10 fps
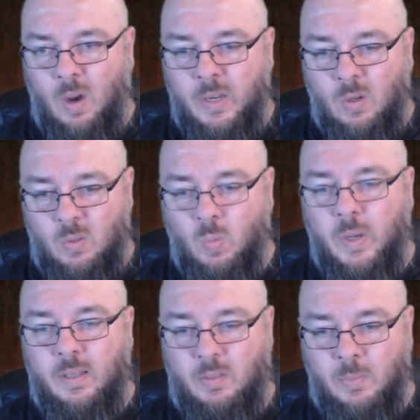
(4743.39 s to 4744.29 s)
I got to
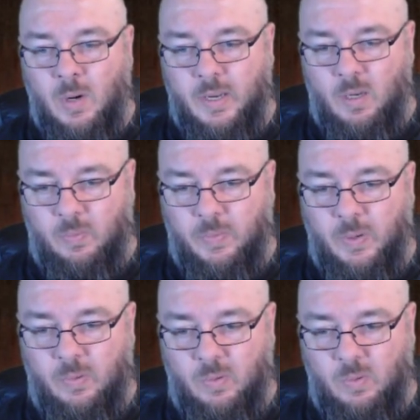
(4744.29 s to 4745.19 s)
witness my own
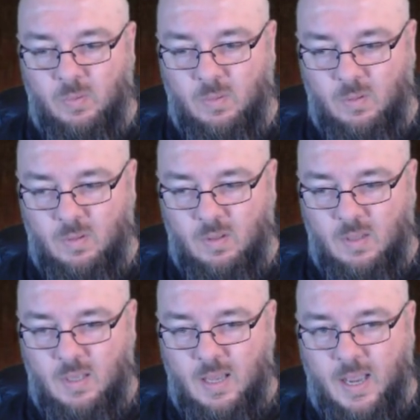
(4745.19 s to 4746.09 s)
funeral,
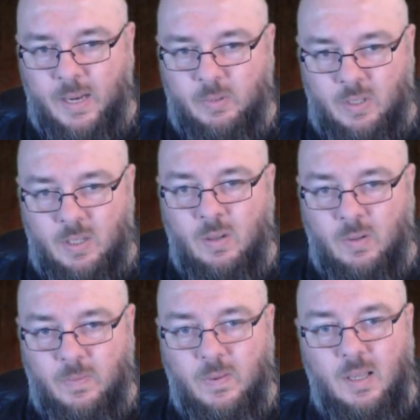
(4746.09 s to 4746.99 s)
and it was a lot
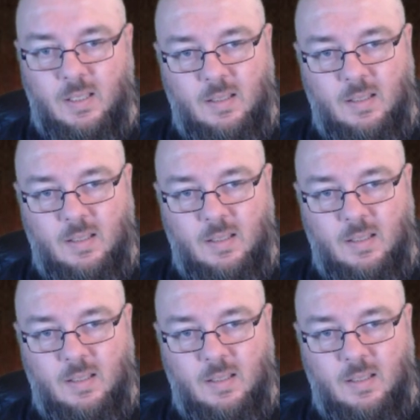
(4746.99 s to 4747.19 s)
of fun.